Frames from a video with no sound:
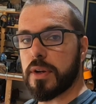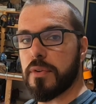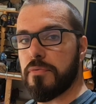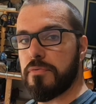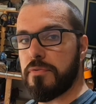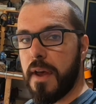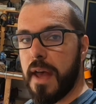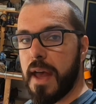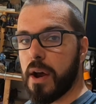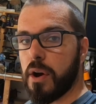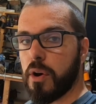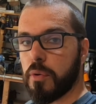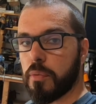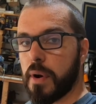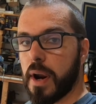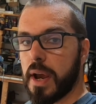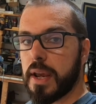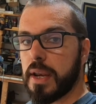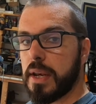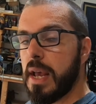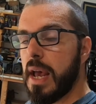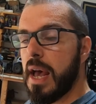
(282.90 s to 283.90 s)
to fail,
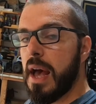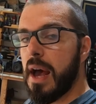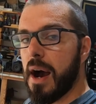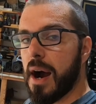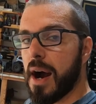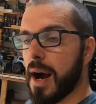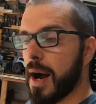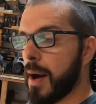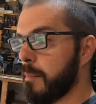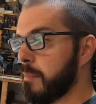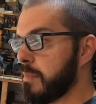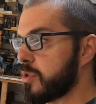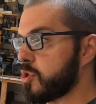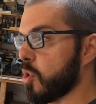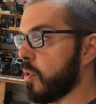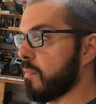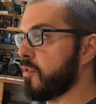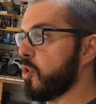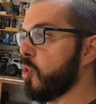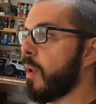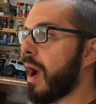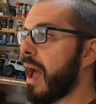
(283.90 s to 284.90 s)
right? So
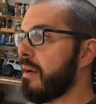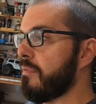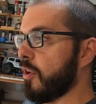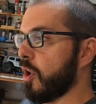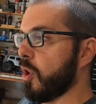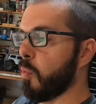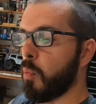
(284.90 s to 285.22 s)
if you ever,